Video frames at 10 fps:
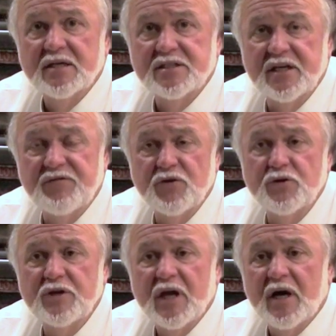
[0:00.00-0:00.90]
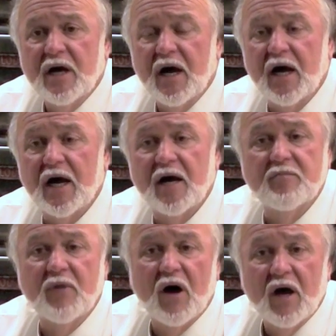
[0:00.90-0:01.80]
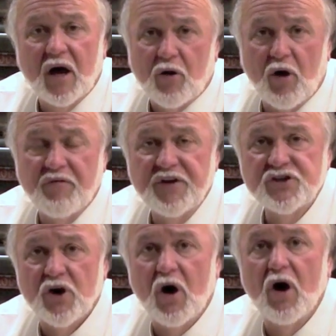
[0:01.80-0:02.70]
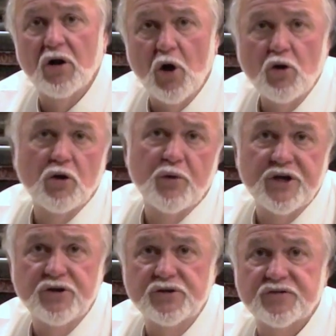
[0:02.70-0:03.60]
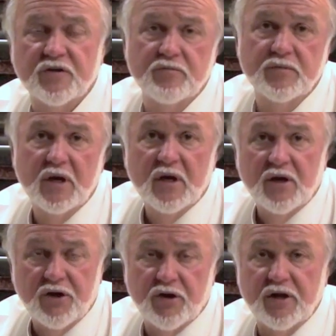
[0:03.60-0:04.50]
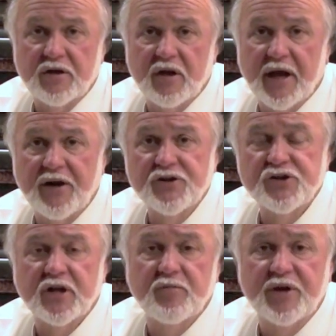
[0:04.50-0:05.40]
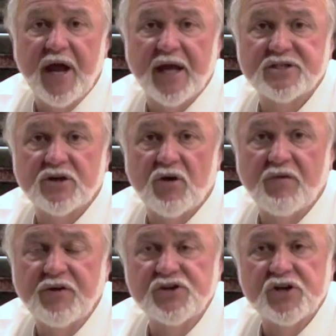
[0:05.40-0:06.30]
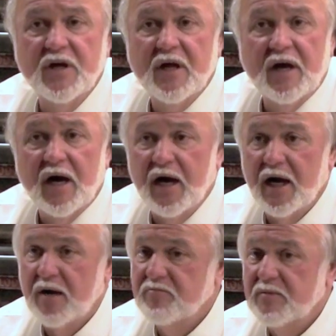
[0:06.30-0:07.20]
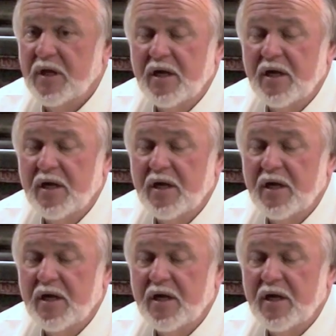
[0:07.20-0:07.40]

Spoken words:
Seafood. Crawfish are all local. We use from here in Henderson and Bonanza Crawfish. And